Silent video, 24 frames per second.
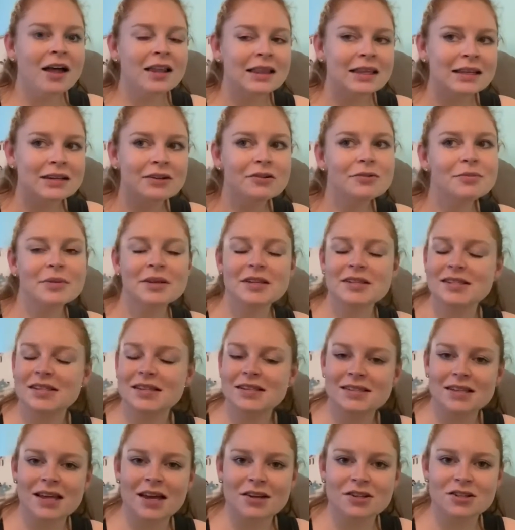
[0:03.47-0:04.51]
Little Miss
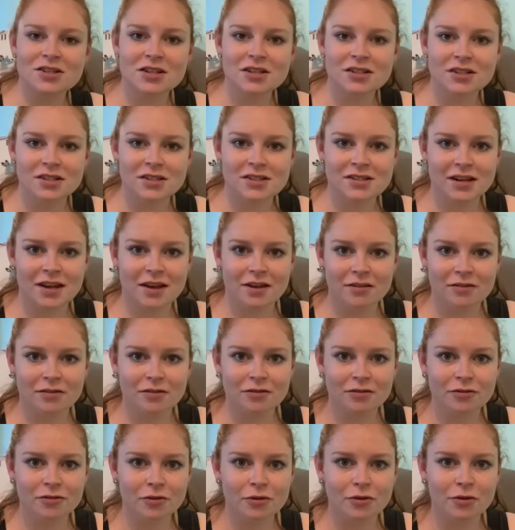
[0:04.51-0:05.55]
is actually just
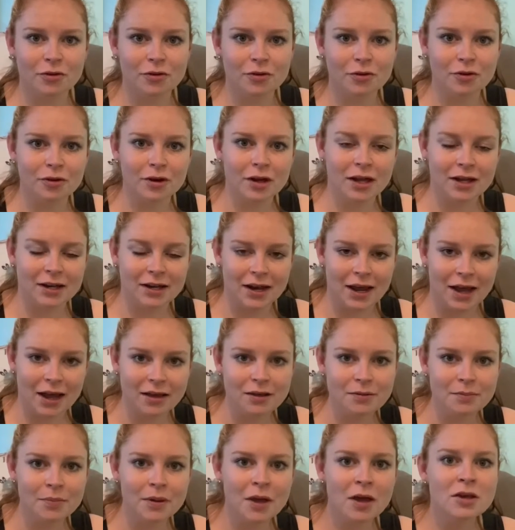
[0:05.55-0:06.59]
down for a nap,